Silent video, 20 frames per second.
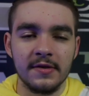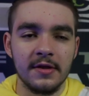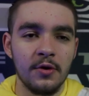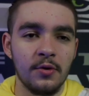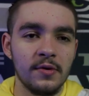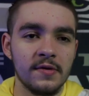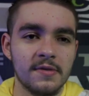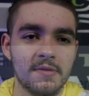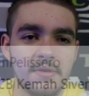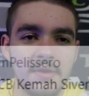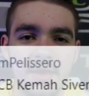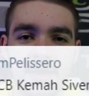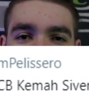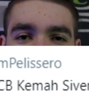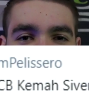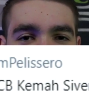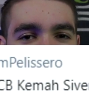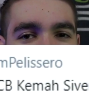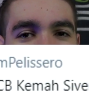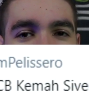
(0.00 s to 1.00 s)
There was
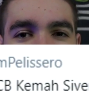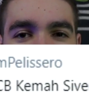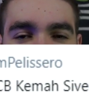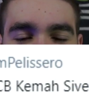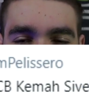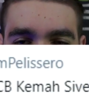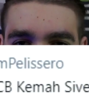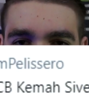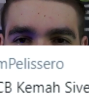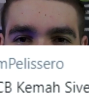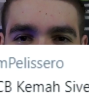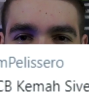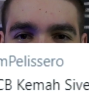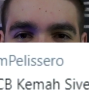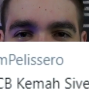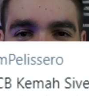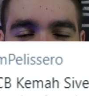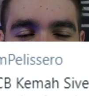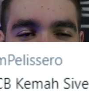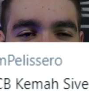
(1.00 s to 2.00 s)
Kemos
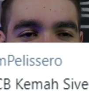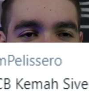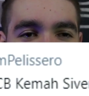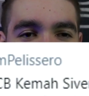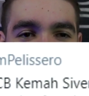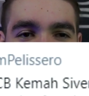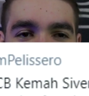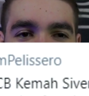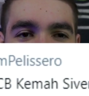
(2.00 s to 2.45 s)
Sivrind,